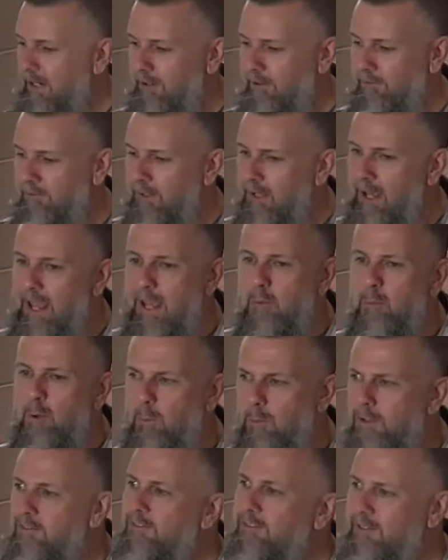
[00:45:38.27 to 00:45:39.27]
of, and what
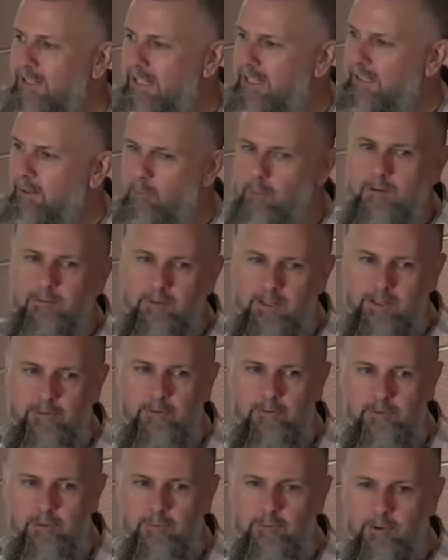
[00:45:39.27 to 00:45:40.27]
we've seen in
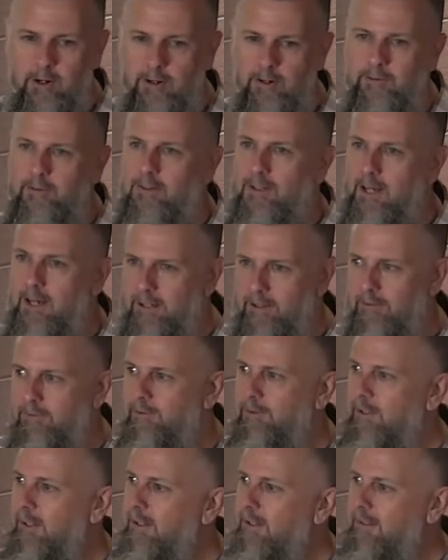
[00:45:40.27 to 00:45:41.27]
Revelation so far is a lot
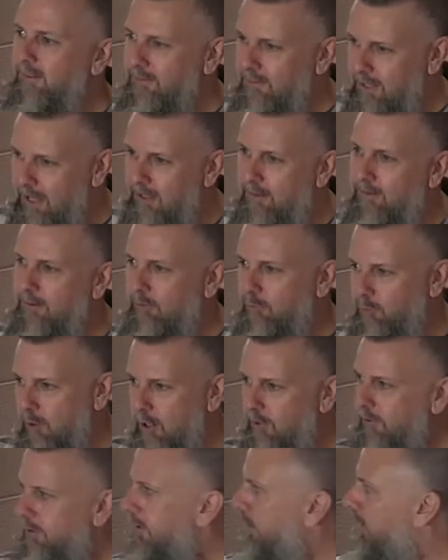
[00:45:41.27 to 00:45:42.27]
of death,
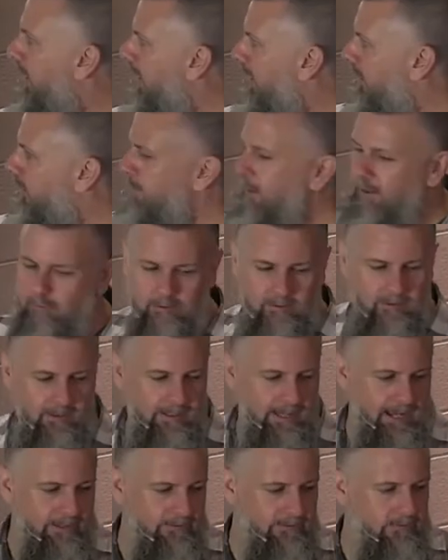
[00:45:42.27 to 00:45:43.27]
destruction, and especially the
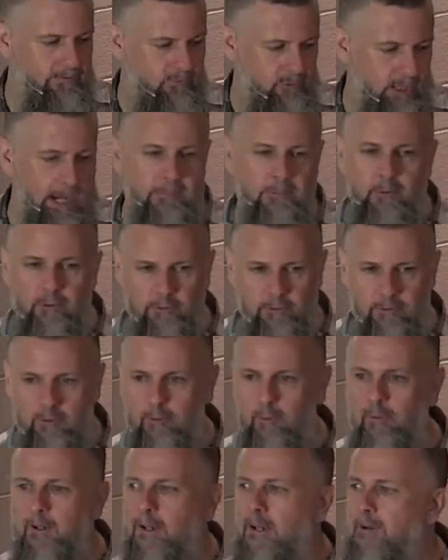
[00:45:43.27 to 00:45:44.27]
last chapter or
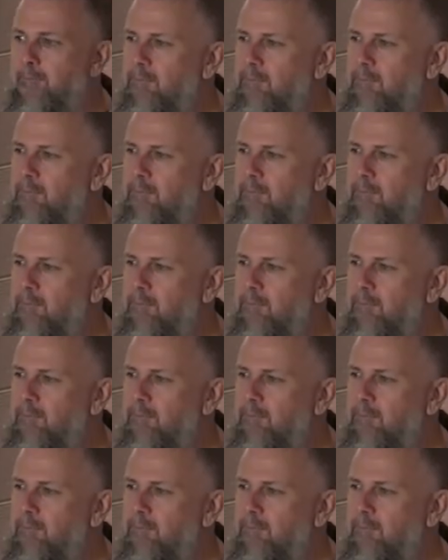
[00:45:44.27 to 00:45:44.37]
two